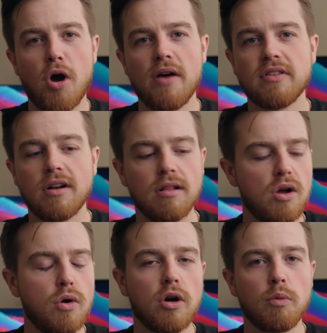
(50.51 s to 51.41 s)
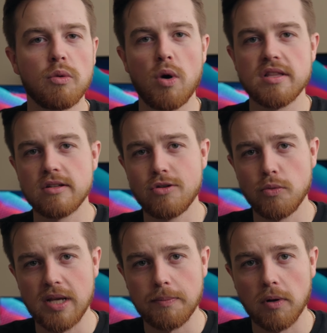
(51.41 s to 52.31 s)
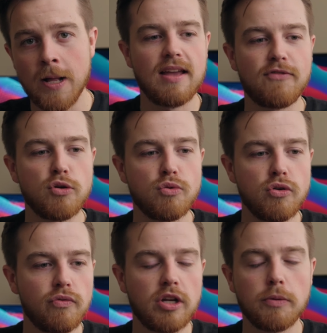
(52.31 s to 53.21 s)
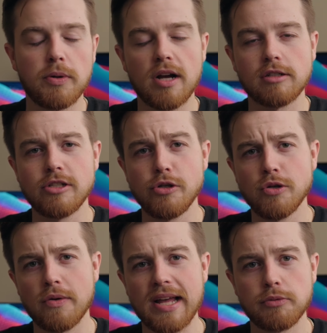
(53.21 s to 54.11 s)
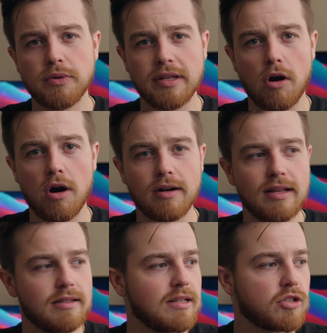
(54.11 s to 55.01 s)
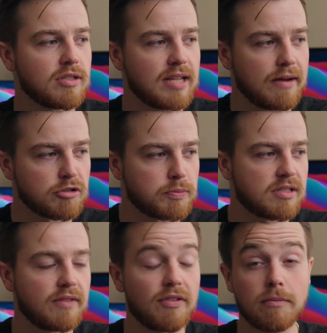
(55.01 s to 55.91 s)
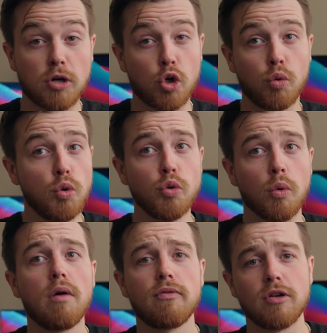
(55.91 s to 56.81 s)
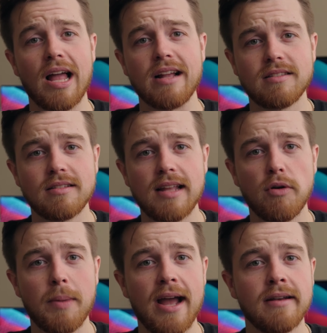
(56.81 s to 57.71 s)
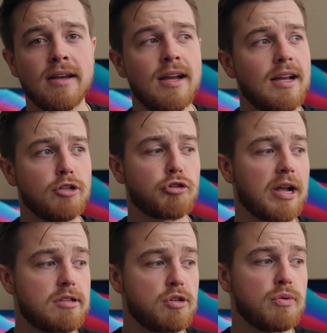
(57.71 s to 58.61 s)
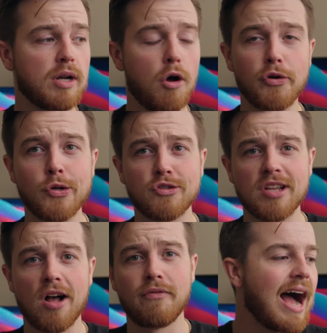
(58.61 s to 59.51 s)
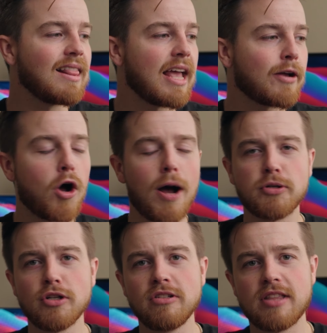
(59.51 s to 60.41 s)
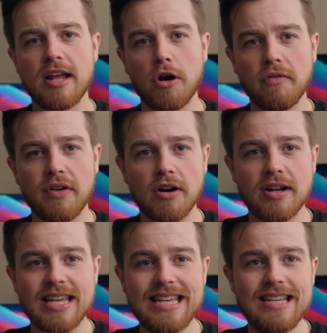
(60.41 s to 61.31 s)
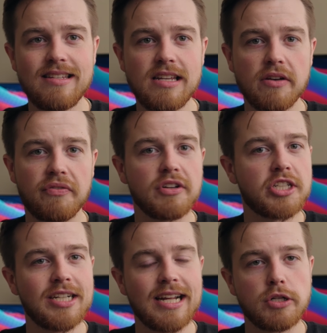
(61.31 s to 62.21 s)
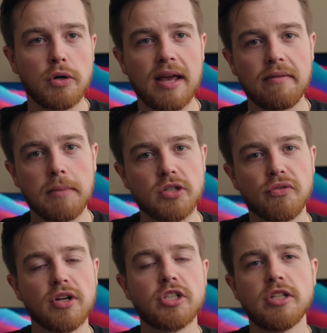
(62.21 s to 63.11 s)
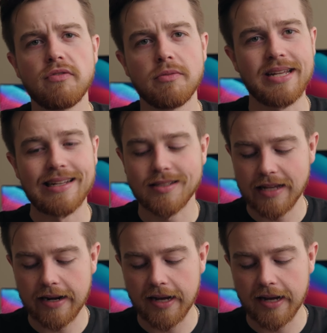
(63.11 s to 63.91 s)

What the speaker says: often alone or with 1 to 2 people. If you do video production, you know that's really hard. It's good to have a specific crew for lights. Never mind trying to do it all yourself. I like options that are very easy, efficient, and don't have much friction for me to set